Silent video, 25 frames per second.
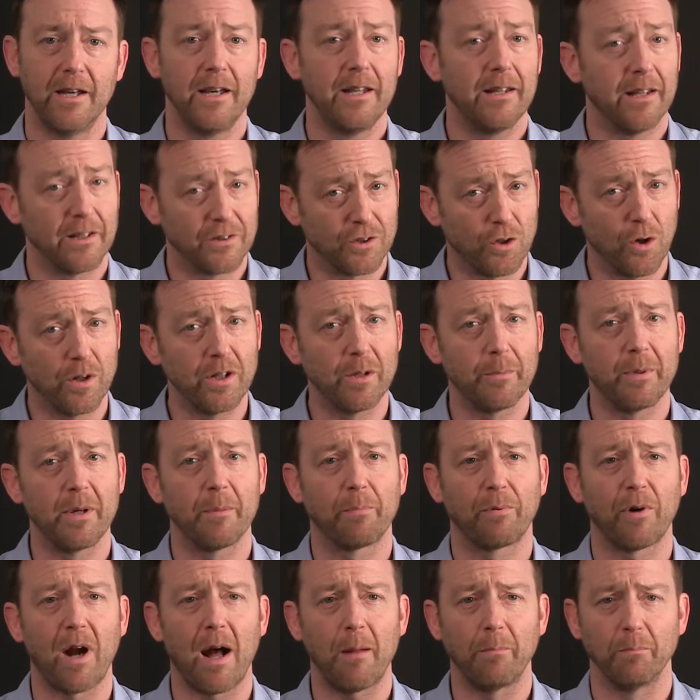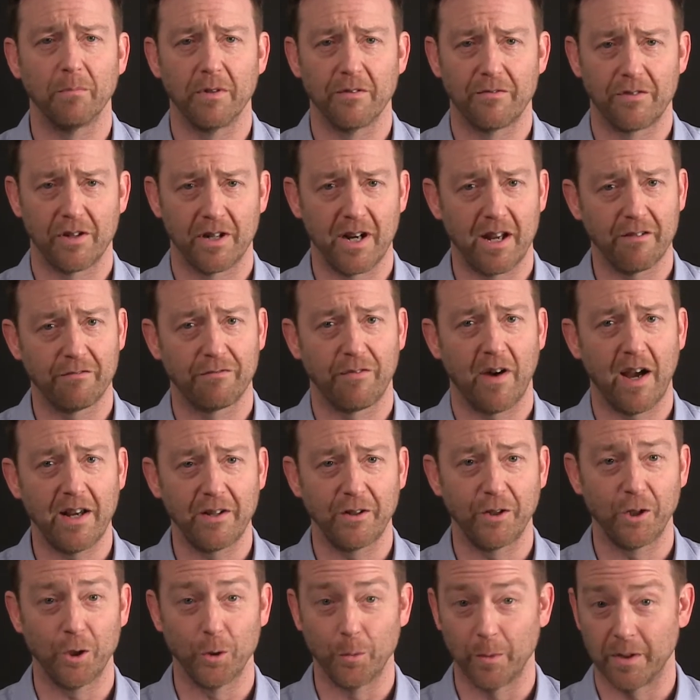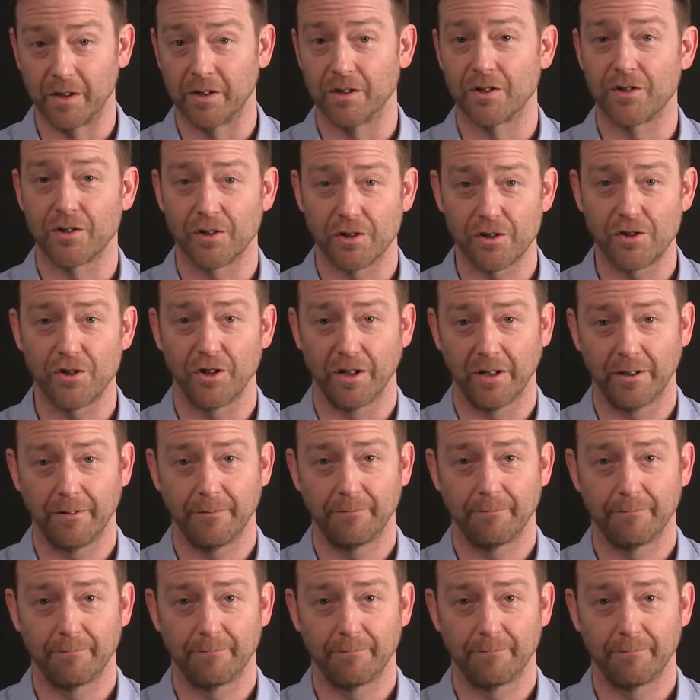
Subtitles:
That's going to be a problem if they're not finding you when they're searching.